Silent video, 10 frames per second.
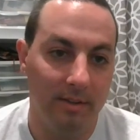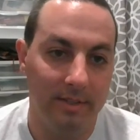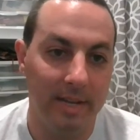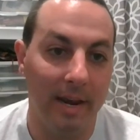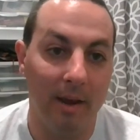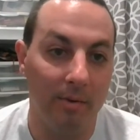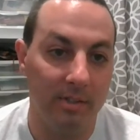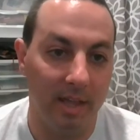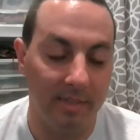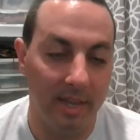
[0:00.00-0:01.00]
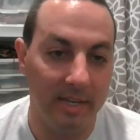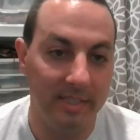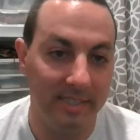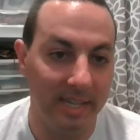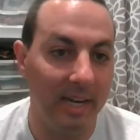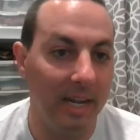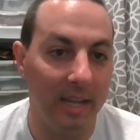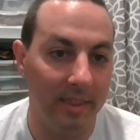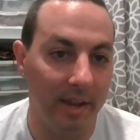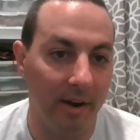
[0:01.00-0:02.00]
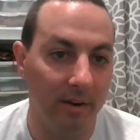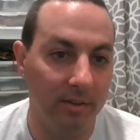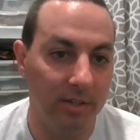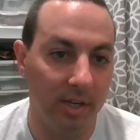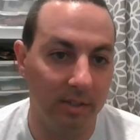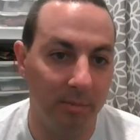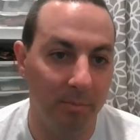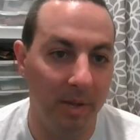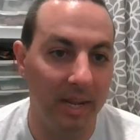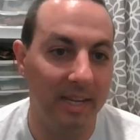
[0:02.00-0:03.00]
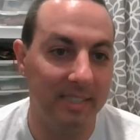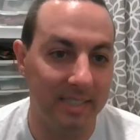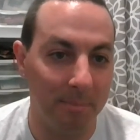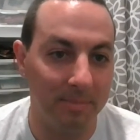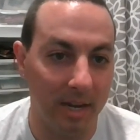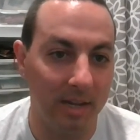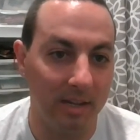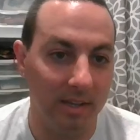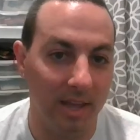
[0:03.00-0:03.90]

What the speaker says: 10 hours that thing's sitting in there just being septic,